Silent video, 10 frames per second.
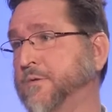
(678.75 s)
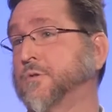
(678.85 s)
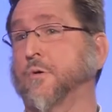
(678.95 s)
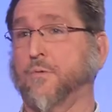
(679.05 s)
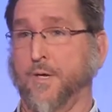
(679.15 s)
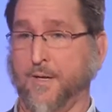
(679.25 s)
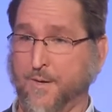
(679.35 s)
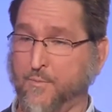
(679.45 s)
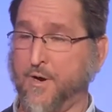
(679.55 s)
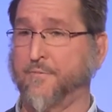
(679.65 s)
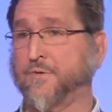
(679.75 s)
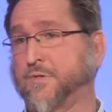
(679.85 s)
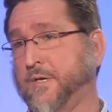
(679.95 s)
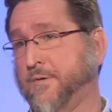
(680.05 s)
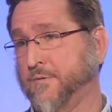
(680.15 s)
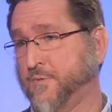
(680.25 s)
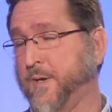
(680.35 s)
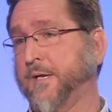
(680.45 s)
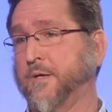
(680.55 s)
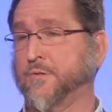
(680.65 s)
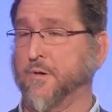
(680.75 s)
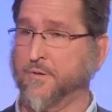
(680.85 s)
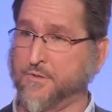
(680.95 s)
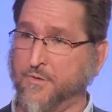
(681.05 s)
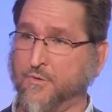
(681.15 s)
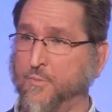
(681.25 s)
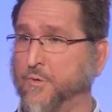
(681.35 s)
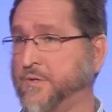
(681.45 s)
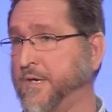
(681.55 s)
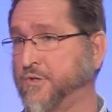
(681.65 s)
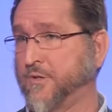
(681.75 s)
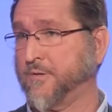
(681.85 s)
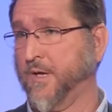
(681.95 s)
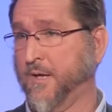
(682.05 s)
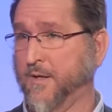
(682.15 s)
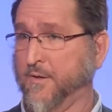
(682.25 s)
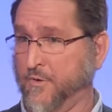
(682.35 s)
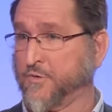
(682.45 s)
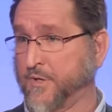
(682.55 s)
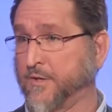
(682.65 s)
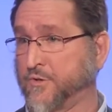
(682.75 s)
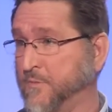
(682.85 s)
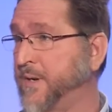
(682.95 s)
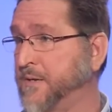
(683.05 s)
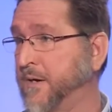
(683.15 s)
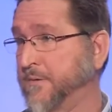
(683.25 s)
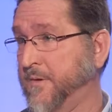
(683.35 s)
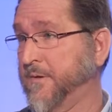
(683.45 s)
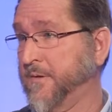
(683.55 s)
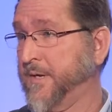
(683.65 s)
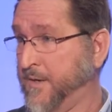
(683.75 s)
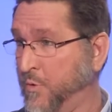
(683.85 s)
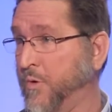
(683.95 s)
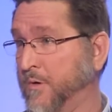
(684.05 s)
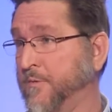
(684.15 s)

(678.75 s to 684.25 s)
So, prophecy, speaking in tongues, interpretation, those things should be done in order.